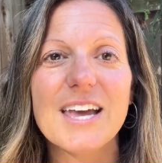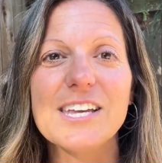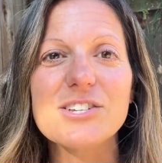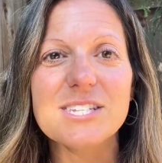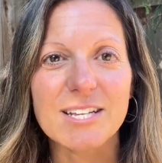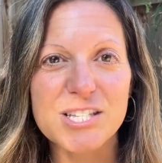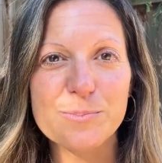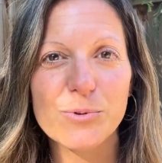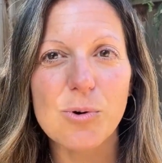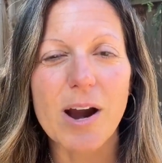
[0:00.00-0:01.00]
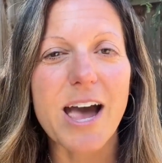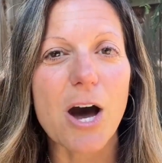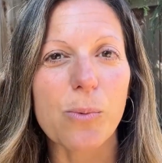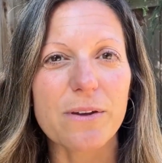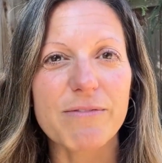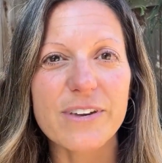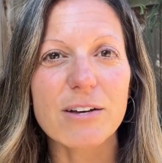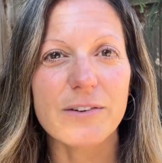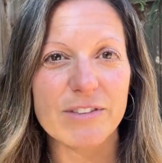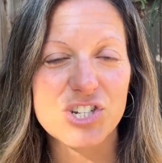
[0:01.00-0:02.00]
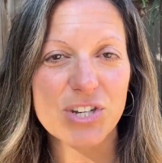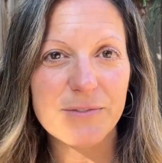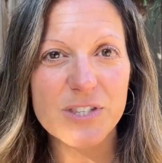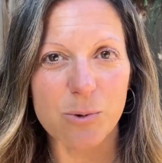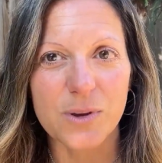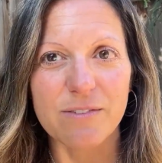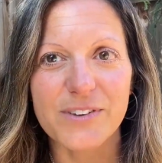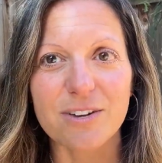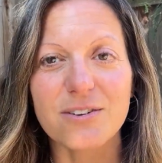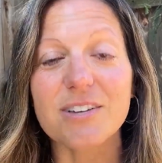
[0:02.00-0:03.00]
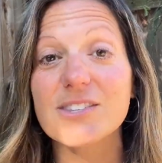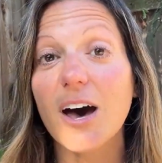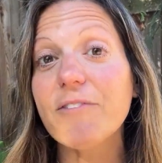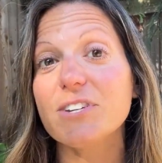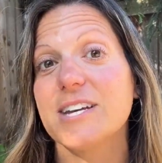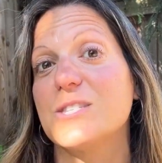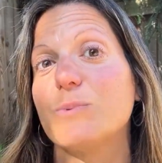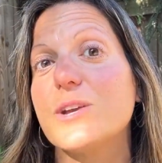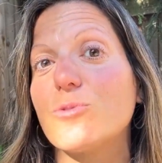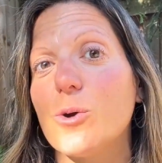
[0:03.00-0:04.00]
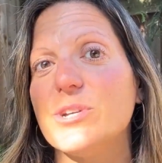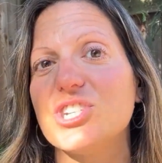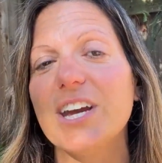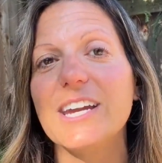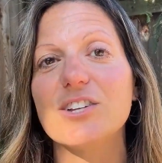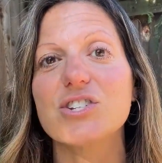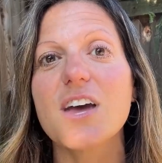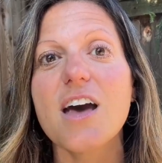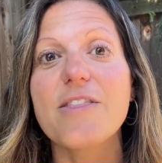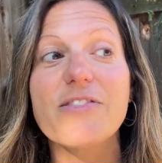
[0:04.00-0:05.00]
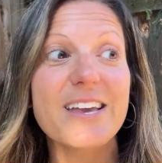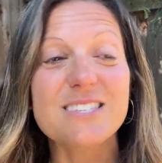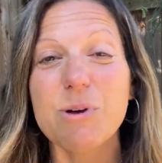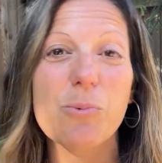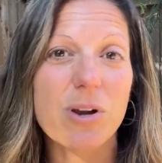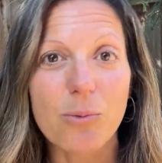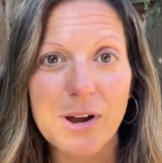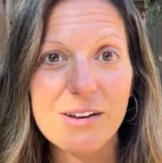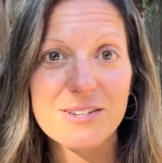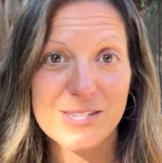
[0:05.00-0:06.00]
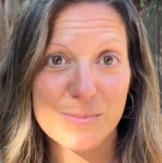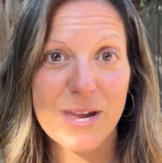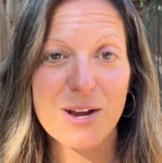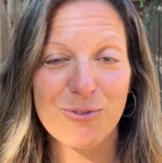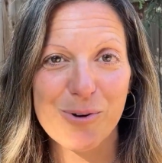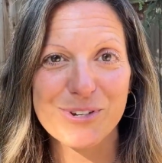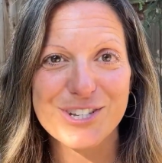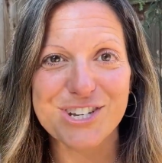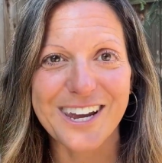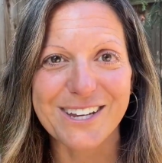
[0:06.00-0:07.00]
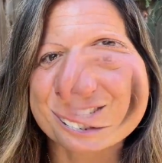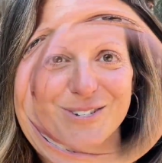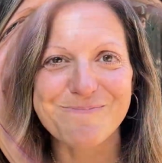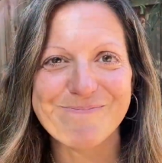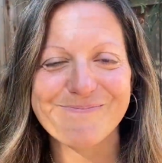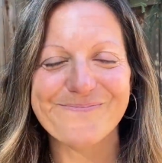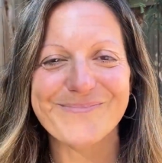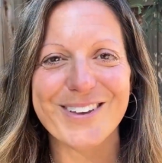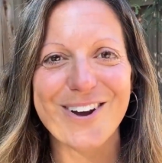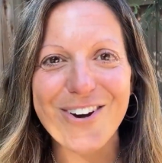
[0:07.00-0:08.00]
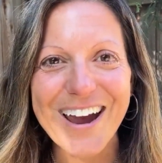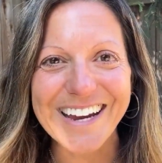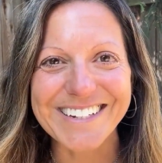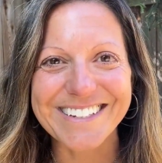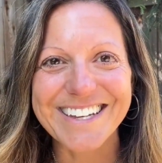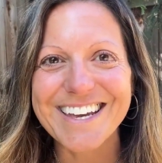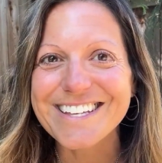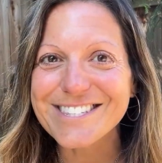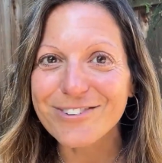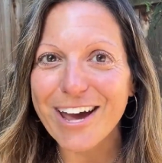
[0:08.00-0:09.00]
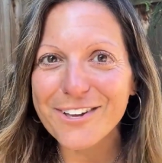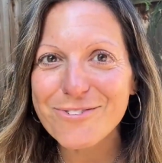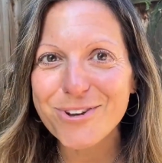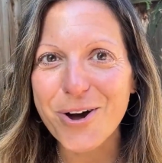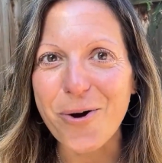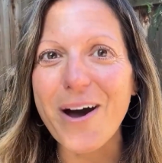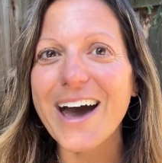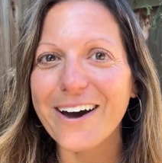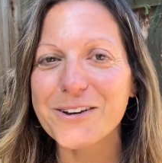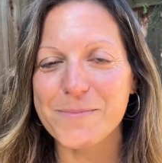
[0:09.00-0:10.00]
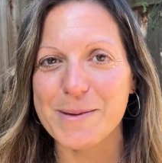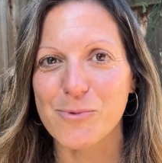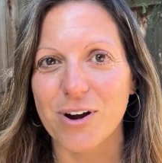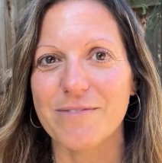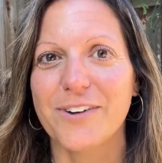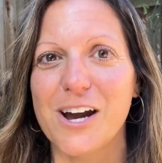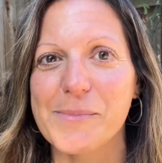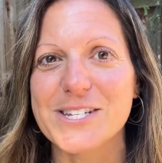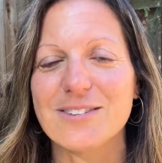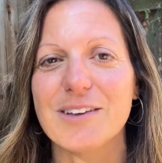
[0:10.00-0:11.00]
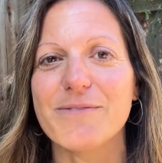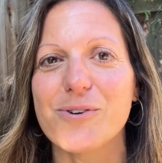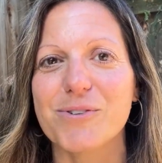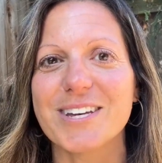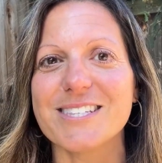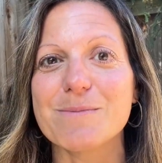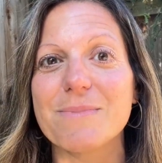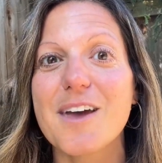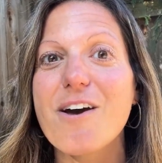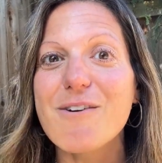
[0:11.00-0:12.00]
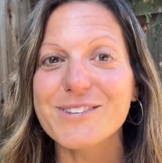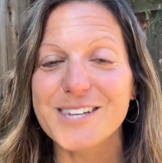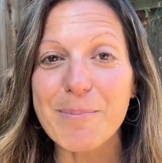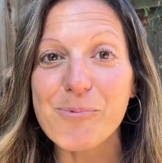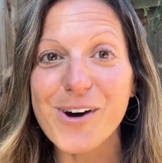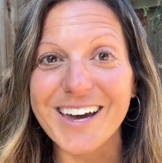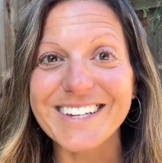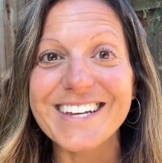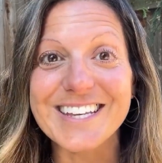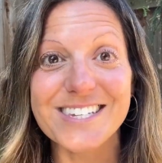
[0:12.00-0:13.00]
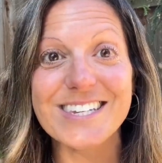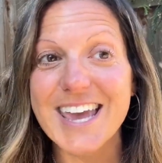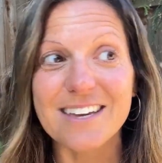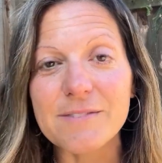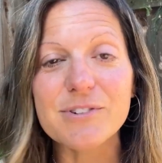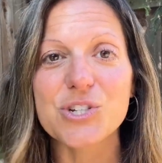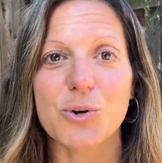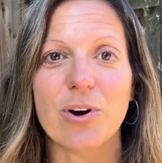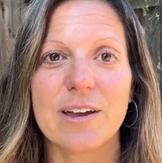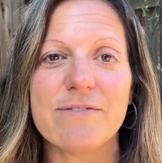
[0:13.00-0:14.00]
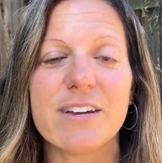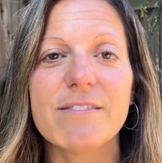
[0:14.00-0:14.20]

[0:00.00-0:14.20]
and just explore how we feel and the shifts that we feel. Because often as we grow and change, the things that we want around us might grow and change. All right, so now you know how to be more environmentally focused. Step one is to take inventory of the